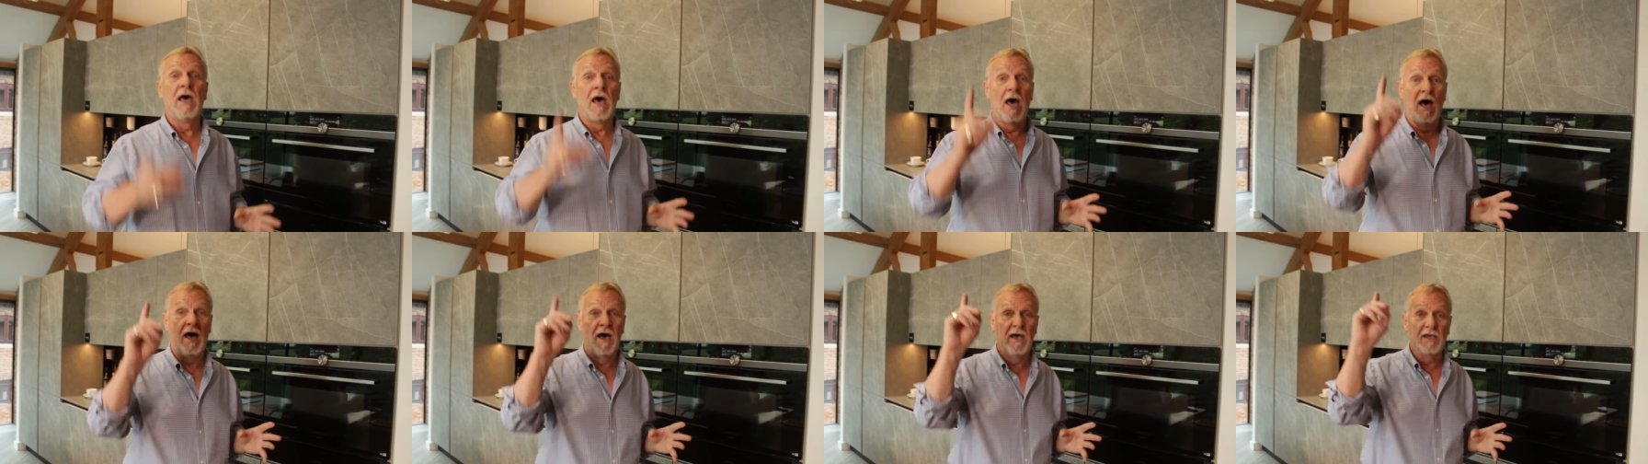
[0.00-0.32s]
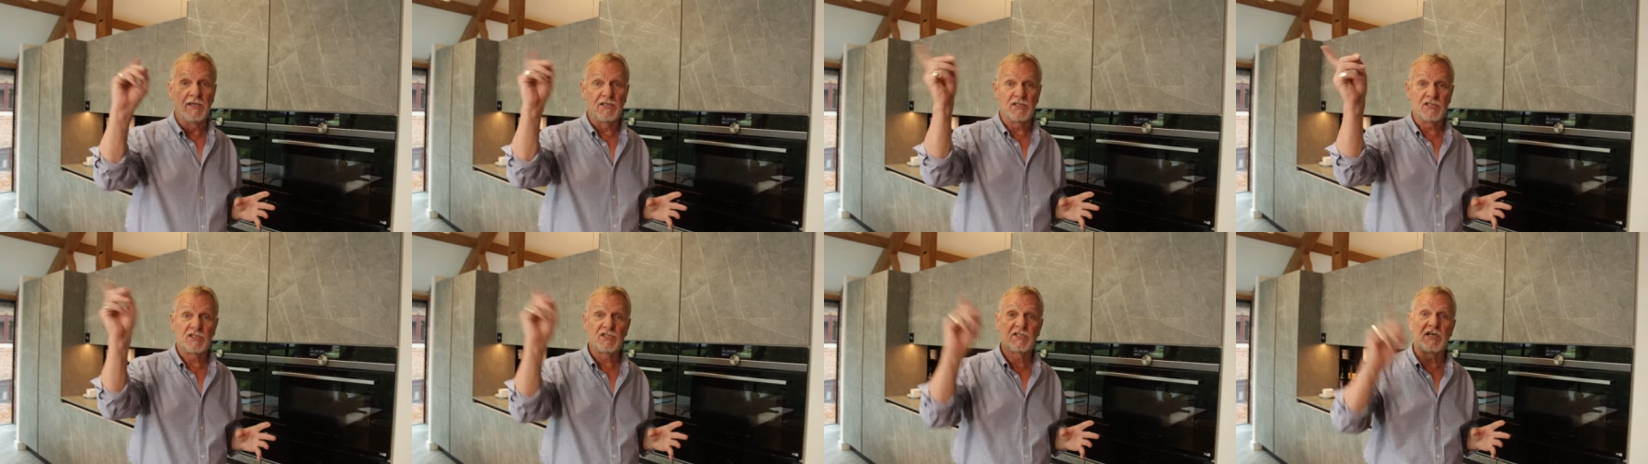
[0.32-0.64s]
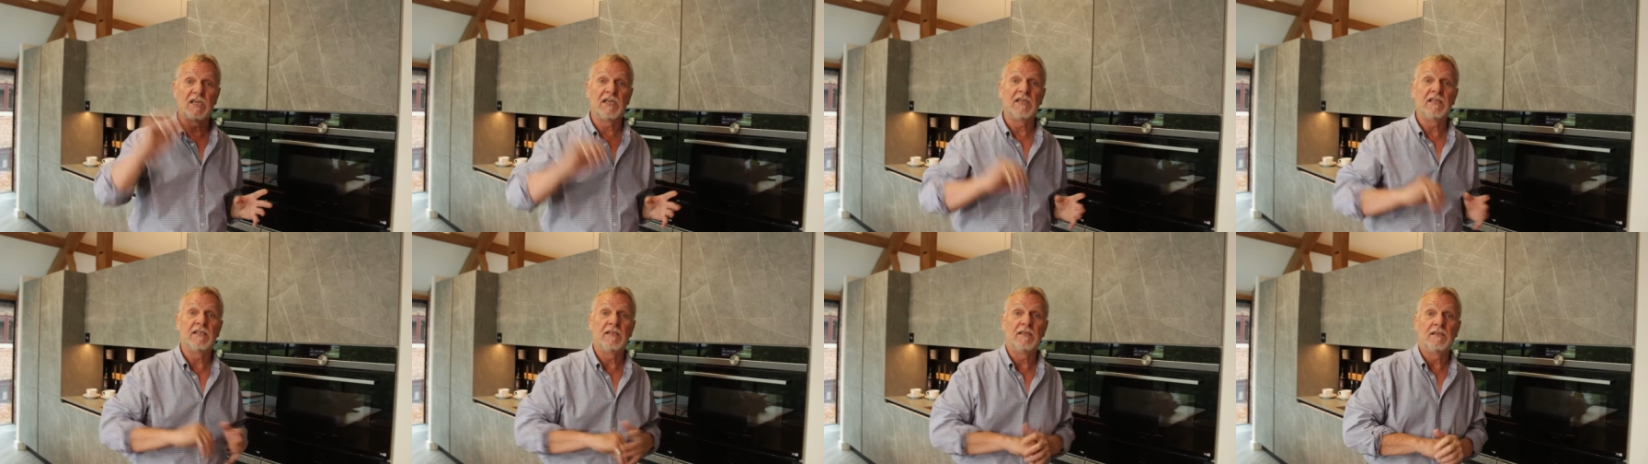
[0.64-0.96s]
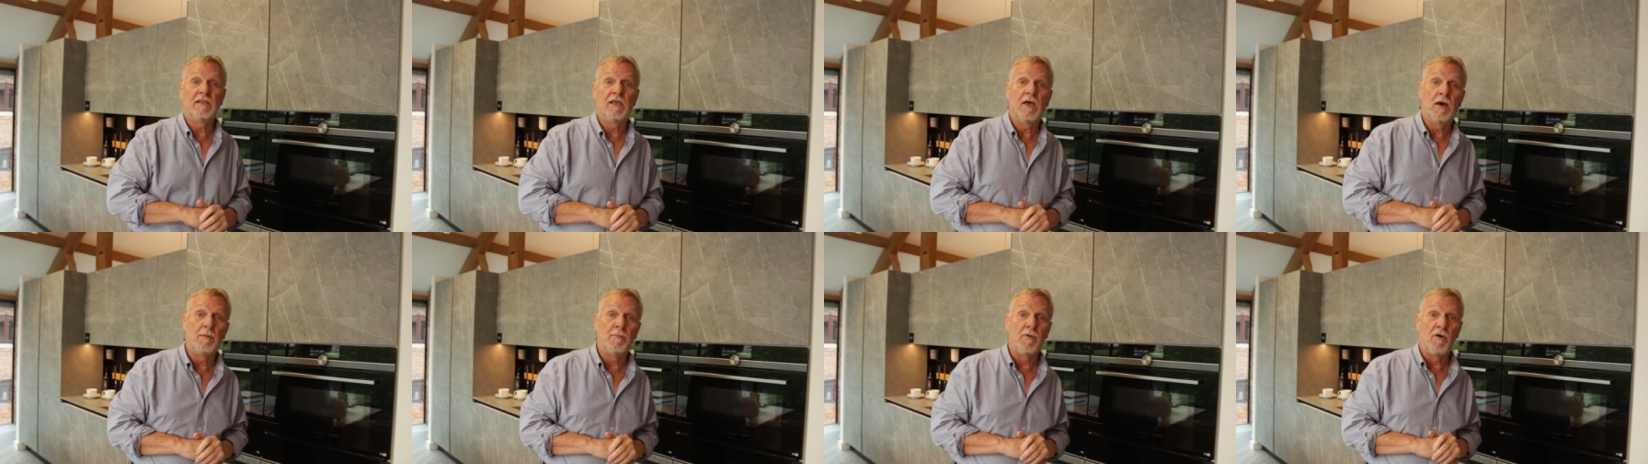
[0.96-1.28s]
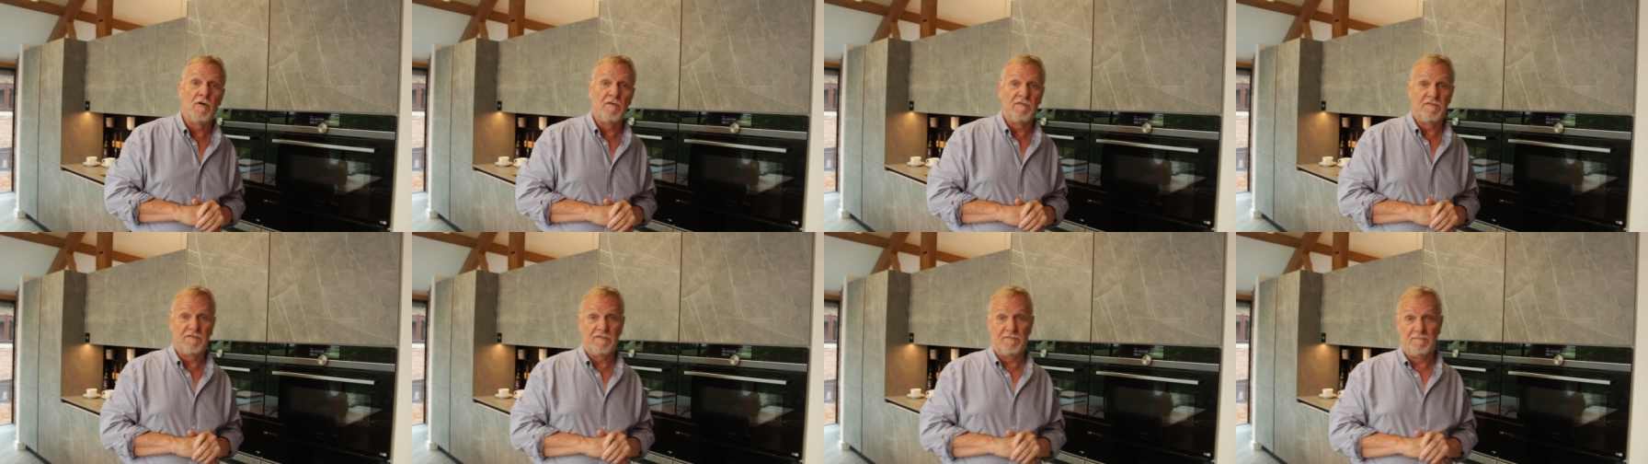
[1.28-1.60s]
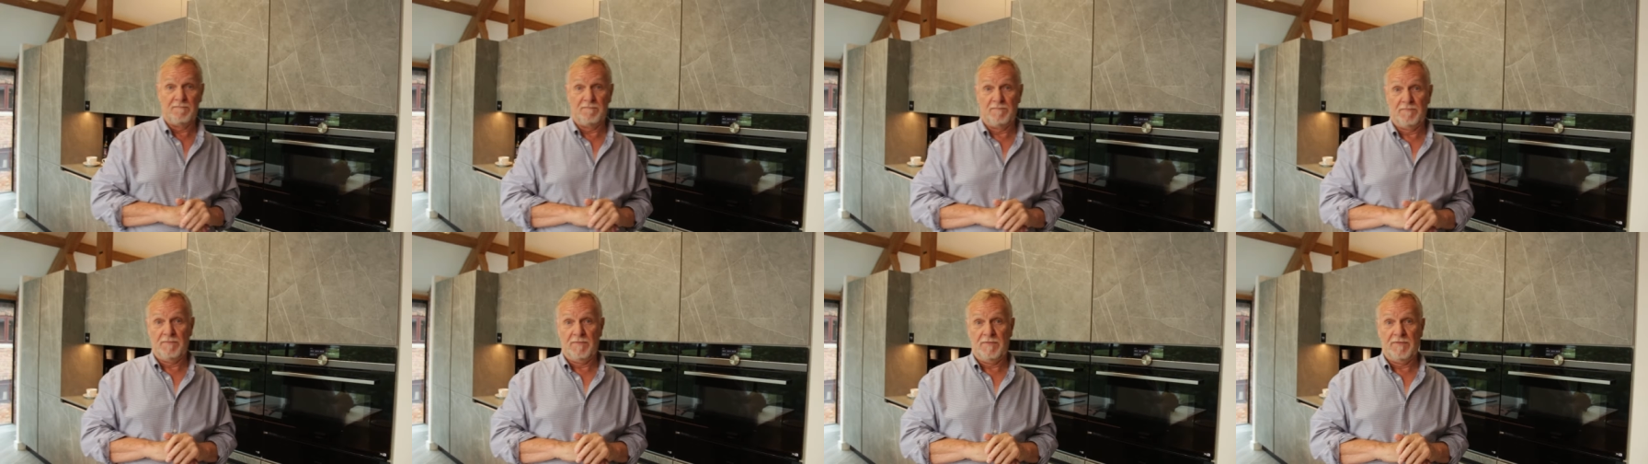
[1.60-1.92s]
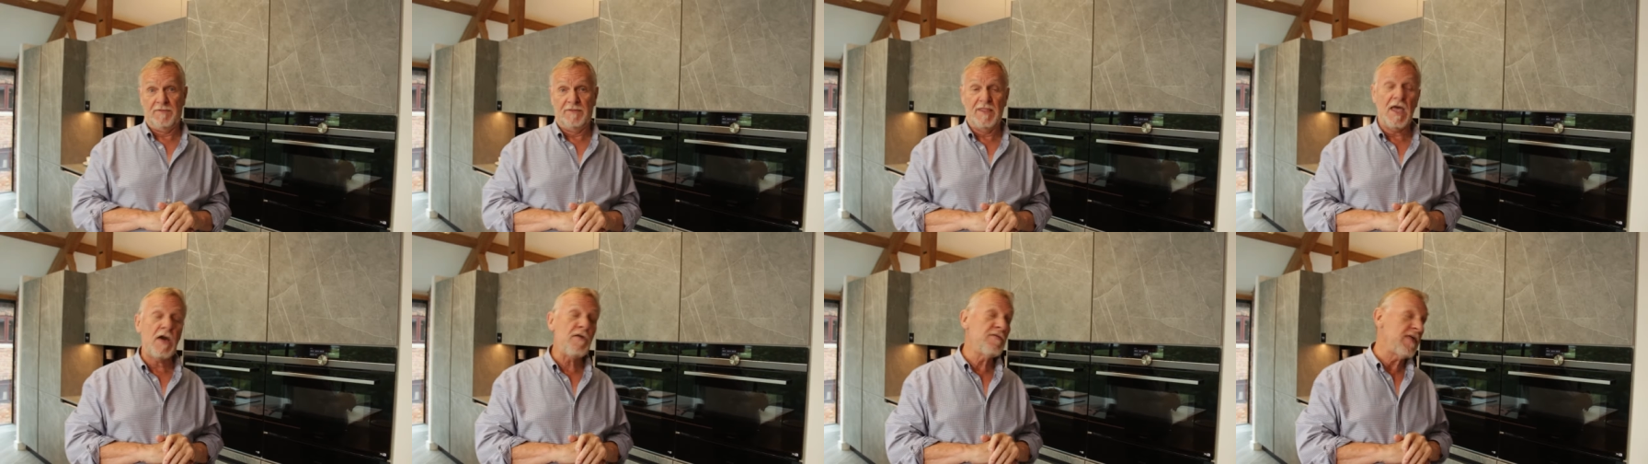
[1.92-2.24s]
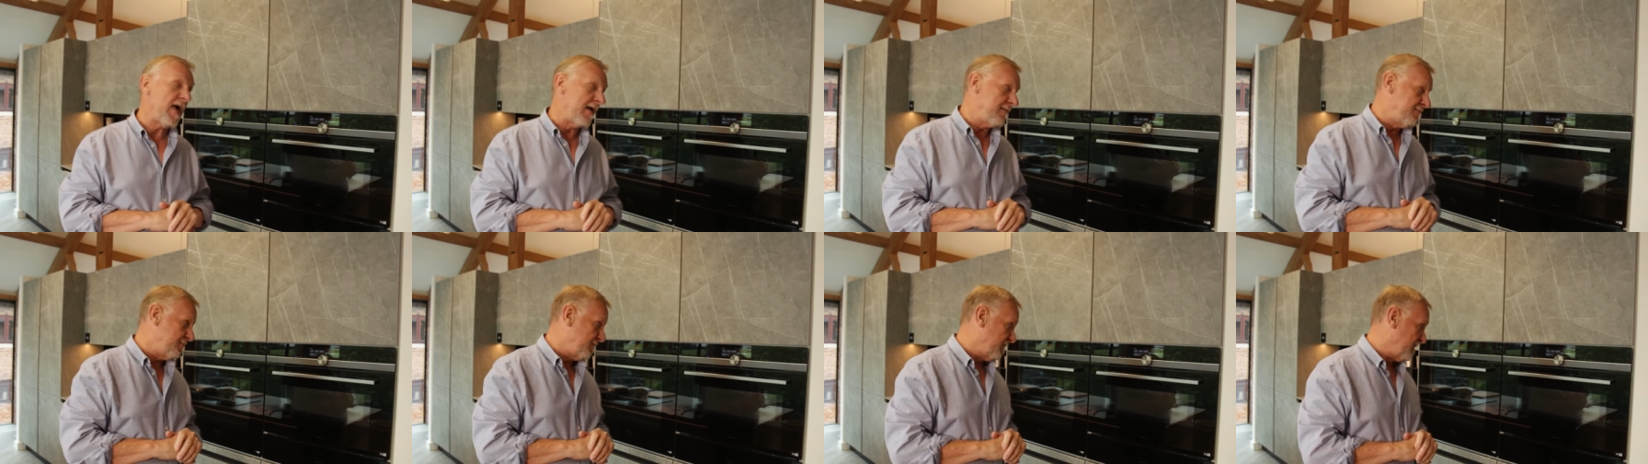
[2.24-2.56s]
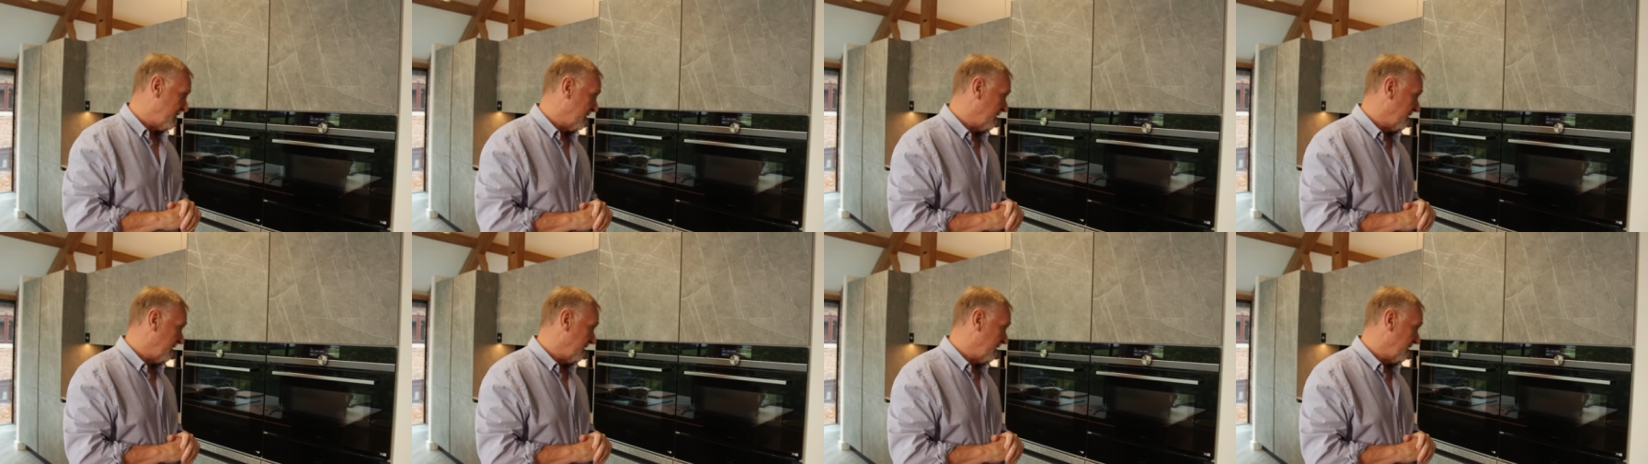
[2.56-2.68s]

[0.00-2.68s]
uh, see above. Now then,